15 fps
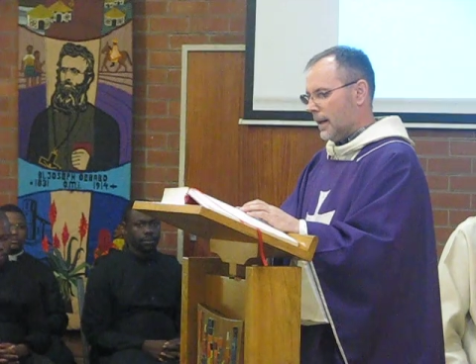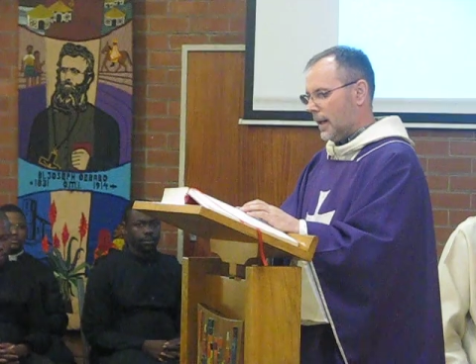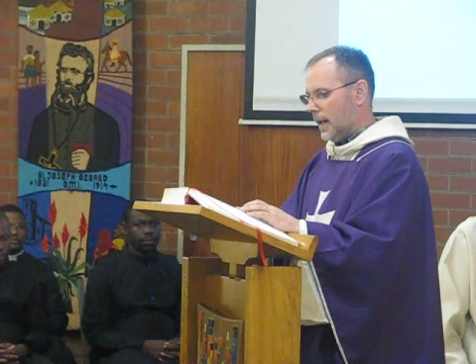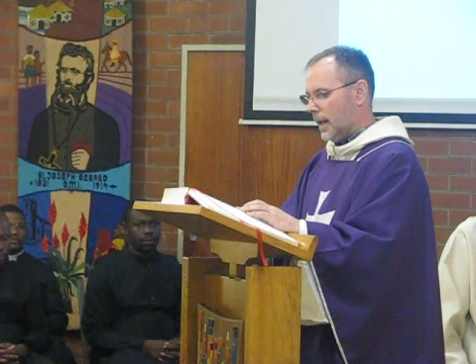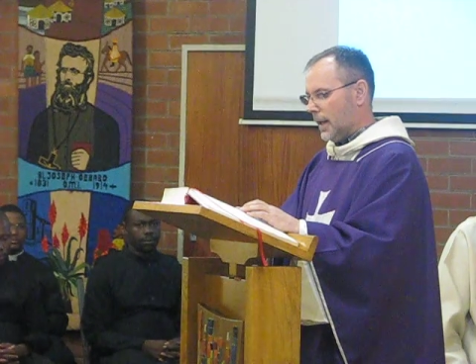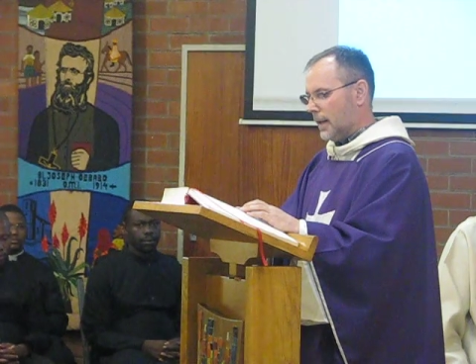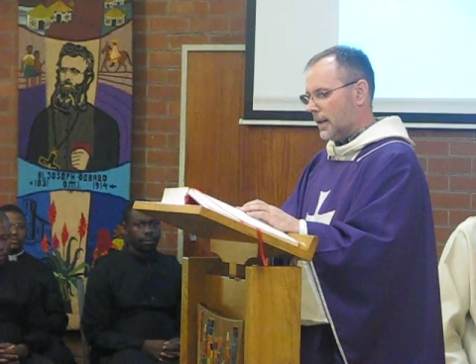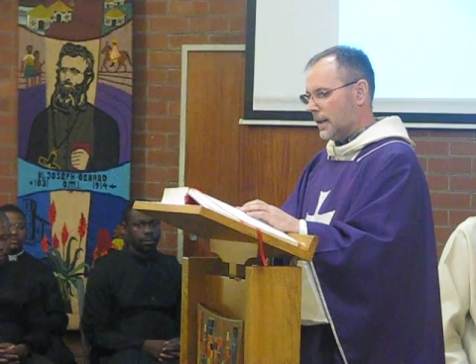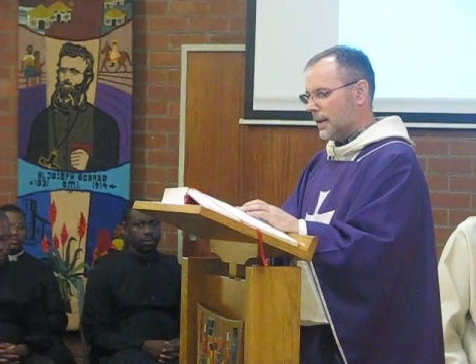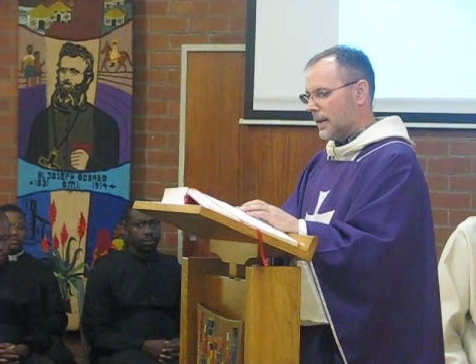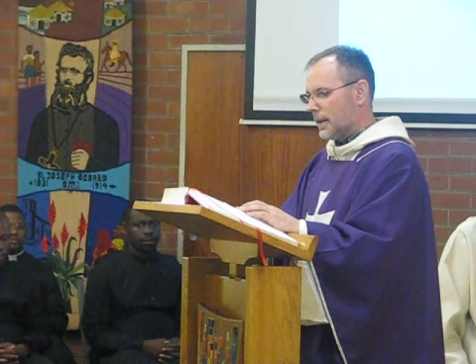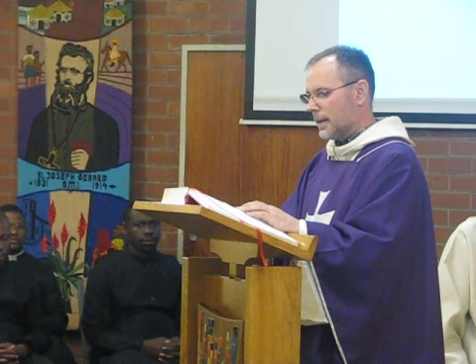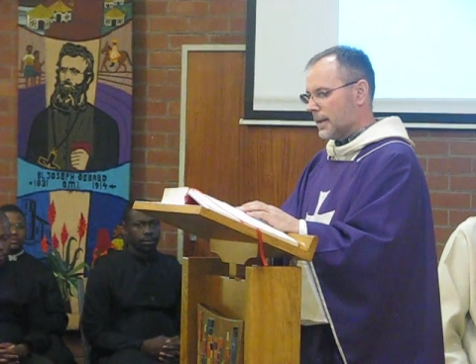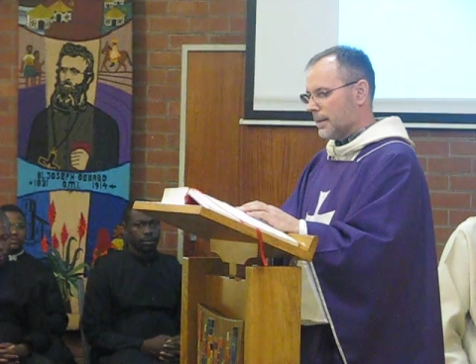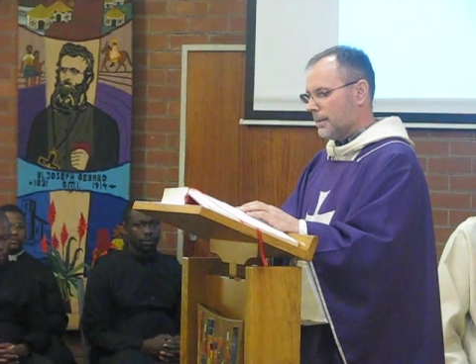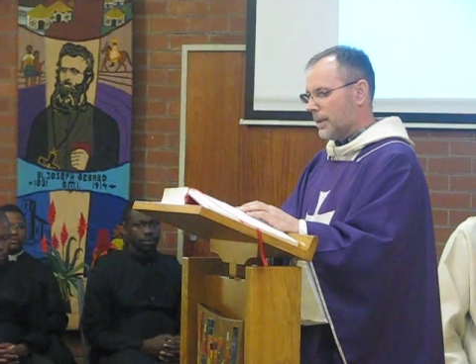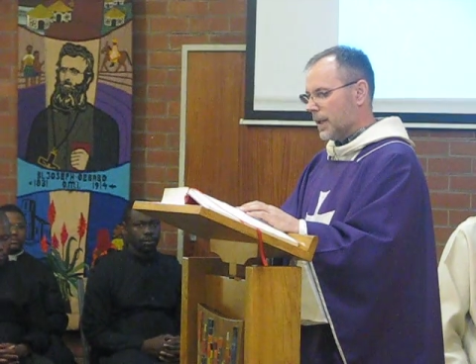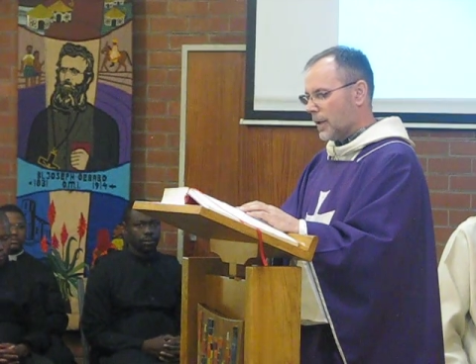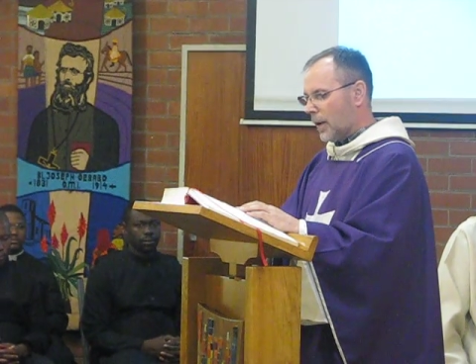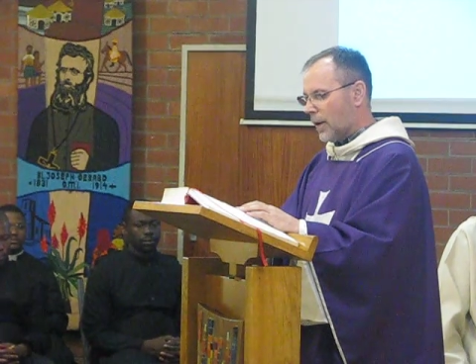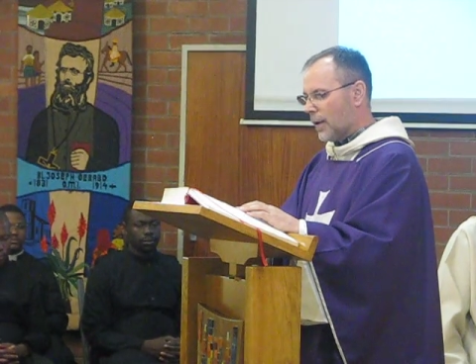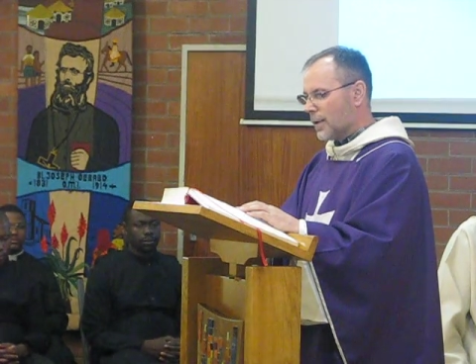And
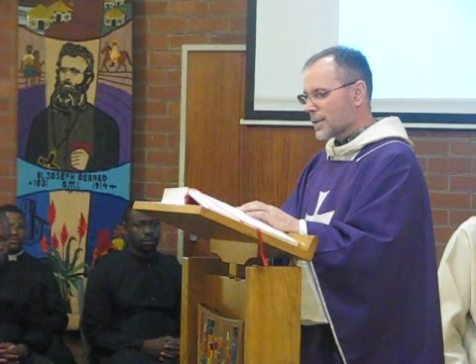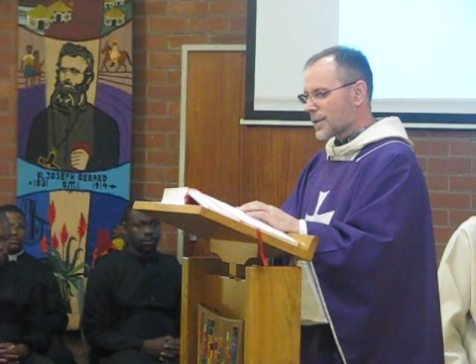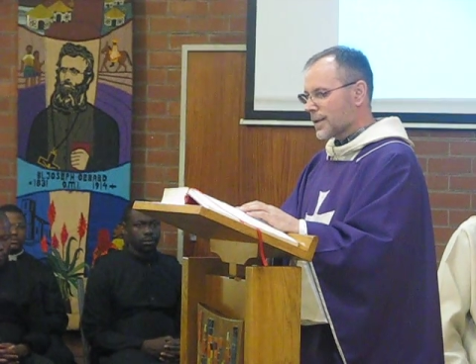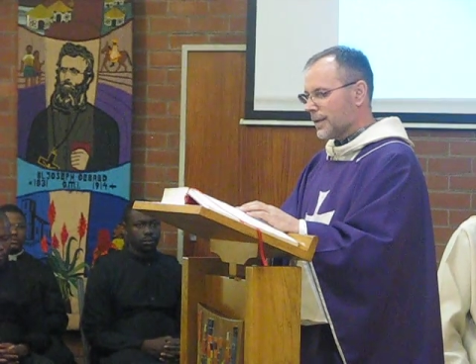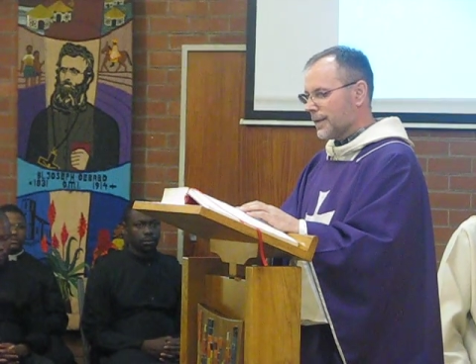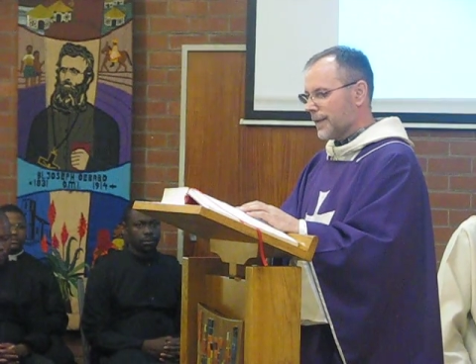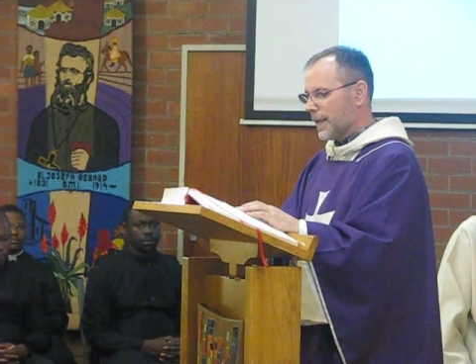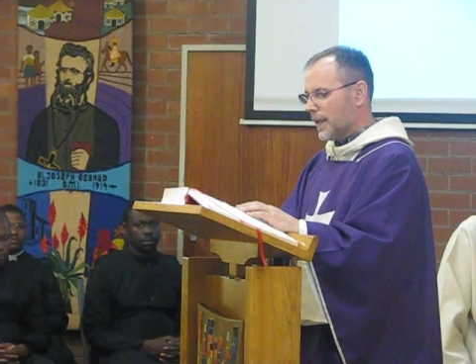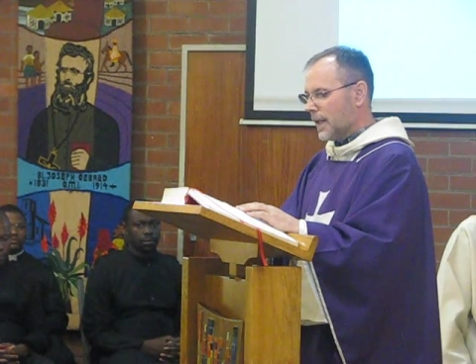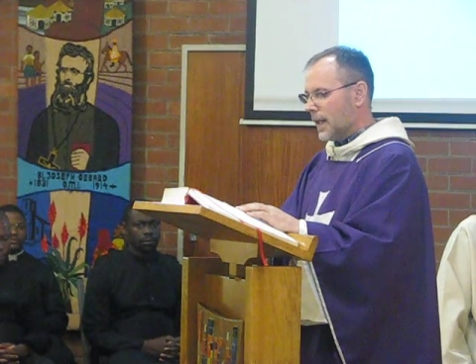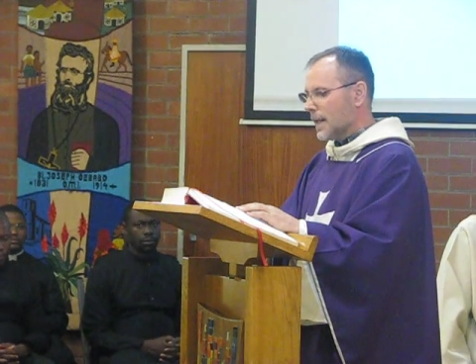because of it,